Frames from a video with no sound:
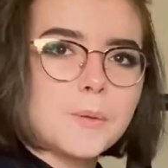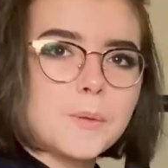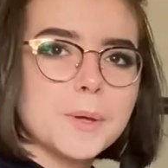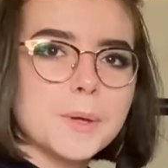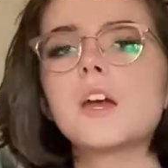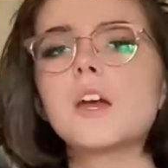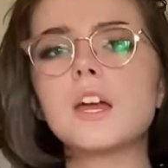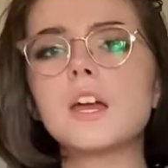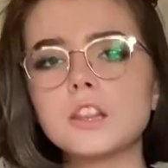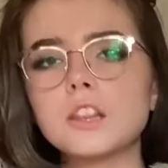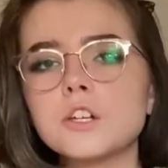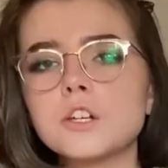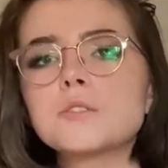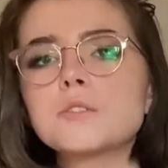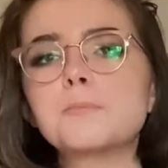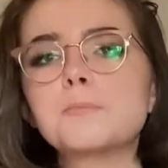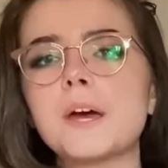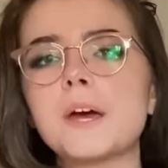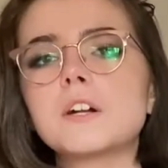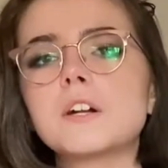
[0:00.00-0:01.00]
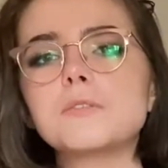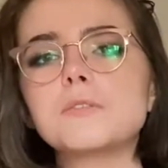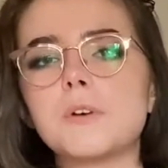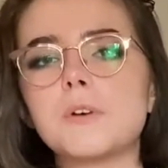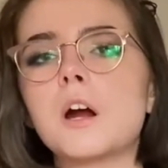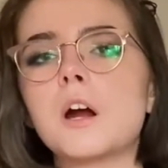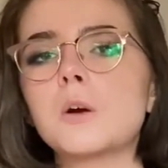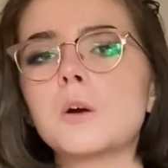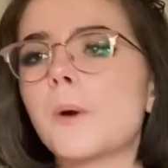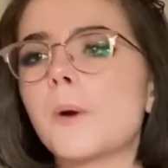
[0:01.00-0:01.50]
It looks better
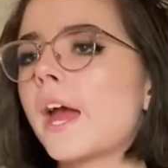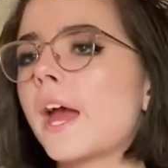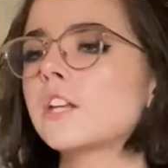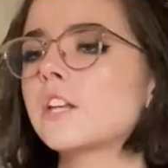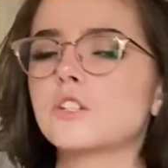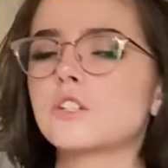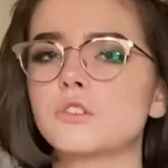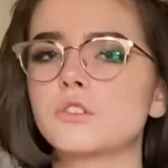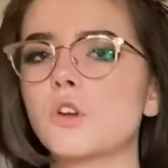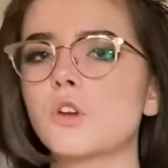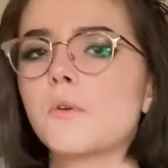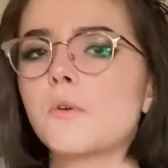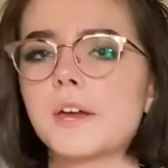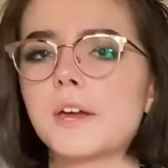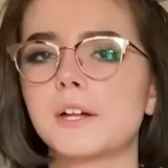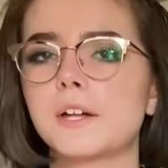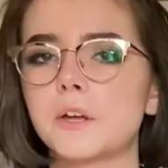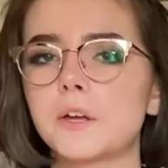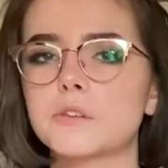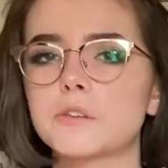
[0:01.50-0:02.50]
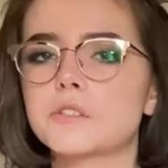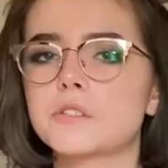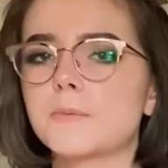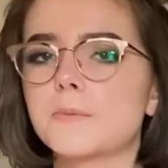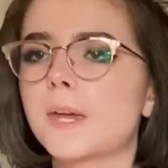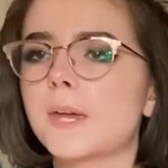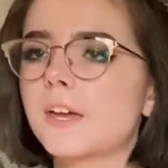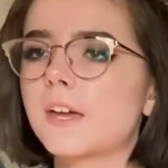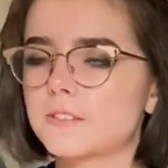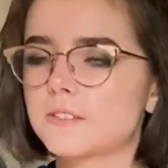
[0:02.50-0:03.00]
far away, just don't get close to
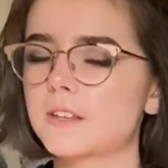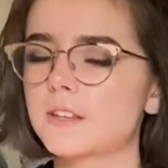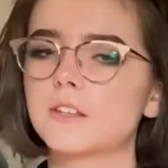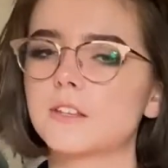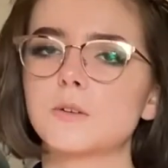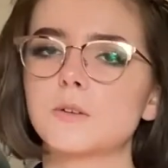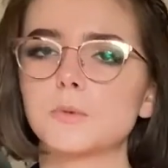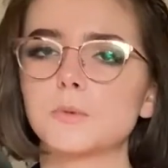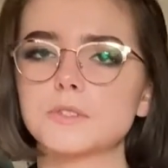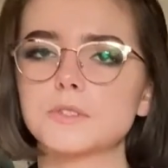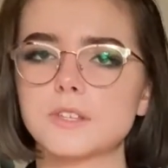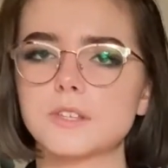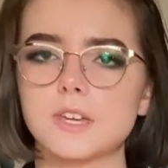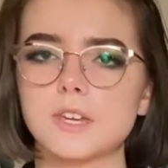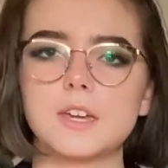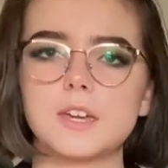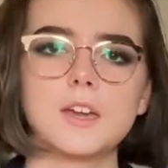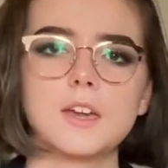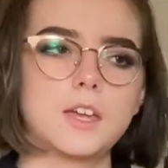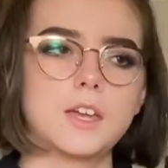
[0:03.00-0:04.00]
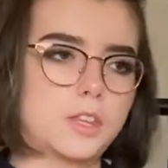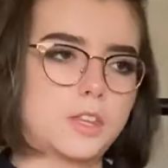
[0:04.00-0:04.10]
me because then you will see the